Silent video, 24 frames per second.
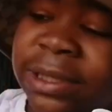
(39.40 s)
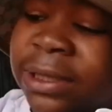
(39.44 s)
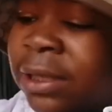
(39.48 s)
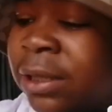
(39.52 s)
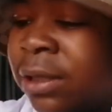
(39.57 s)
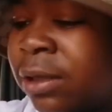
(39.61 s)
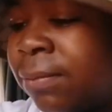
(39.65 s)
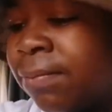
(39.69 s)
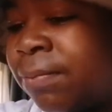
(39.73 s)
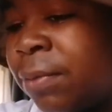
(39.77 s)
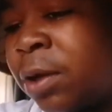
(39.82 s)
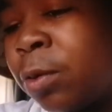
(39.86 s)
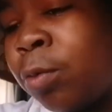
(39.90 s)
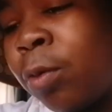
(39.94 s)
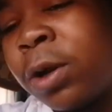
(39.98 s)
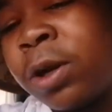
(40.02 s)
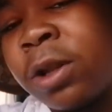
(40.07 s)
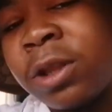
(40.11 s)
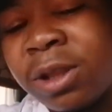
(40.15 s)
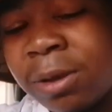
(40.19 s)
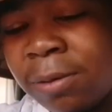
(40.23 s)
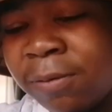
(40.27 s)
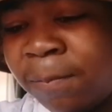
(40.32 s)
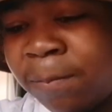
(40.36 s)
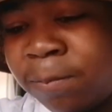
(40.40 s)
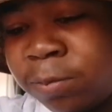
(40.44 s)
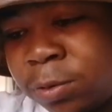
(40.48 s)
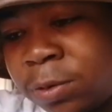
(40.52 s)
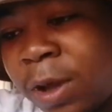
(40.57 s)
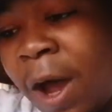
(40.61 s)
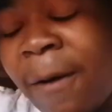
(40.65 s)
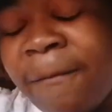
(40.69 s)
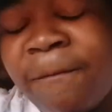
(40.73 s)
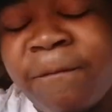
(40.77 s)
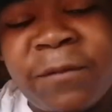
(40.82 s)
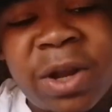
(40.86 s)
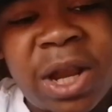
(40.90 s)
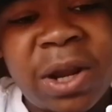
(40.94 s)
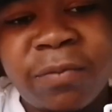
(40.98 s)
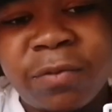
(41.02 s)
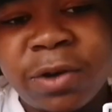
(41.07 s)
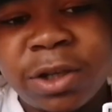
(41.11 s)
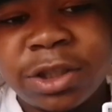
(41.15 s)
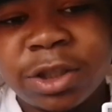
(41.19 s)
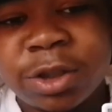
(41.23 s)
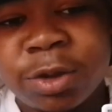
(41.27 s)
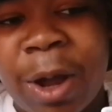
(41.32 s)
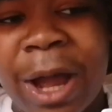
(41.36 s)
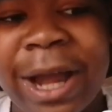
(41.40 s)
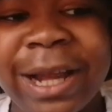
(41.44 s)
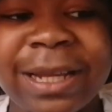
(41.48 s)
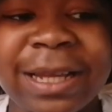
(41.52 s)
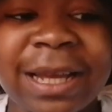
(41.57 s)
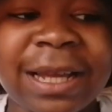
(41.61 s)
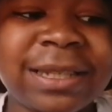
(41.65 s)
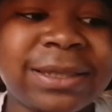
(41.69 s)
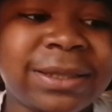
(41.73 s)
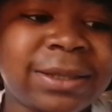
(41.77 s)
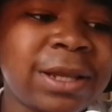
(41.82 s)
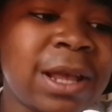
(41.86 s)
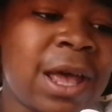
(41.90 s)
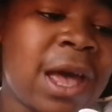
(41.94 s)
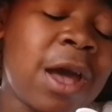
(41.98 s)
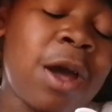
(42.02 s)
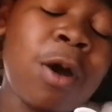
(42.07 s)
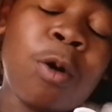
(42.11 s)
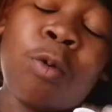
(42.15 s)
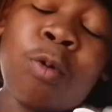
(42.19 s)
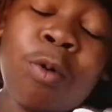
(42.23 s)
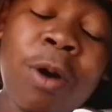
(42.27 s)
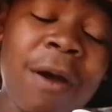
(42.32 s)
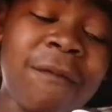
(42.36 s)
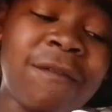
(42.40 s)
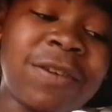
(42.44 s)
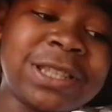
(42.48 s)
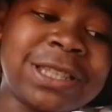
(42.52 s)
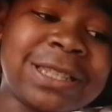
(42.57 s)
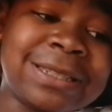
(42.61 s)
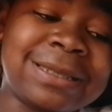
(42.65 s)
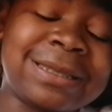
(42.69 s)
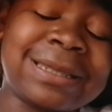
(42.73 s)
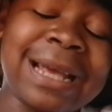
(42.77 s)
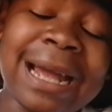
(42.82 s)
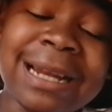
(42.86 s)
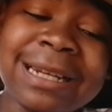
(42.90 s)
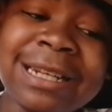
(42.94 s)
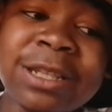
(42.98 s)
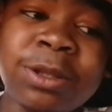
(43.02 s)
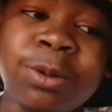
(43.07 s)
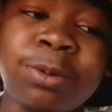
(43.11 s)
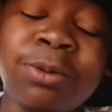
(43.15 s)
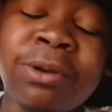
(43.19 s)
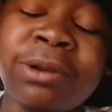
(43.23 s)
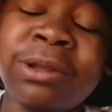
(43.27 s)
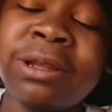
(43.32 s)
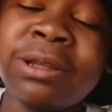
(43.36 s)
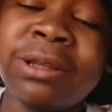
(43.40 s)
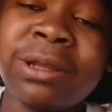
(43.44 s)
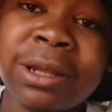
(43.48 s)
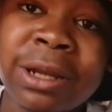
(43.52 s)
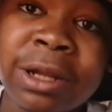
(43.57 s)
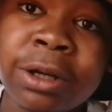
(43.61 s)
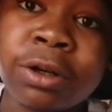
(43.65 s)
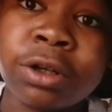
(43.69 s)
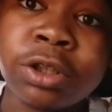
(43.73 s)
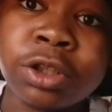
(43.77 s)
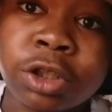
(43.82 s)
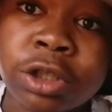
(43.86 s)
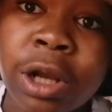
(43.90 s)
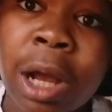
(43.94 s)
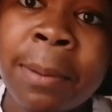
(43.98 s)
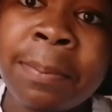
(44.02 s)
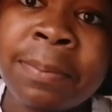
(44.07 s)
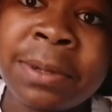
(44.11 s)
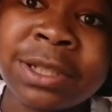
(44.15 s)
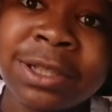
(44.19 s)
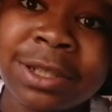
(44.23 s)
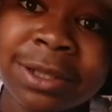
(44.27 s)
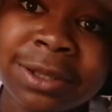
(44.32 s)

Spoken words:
still been one of the top favorites. So I guess whoever designed it really did a good job in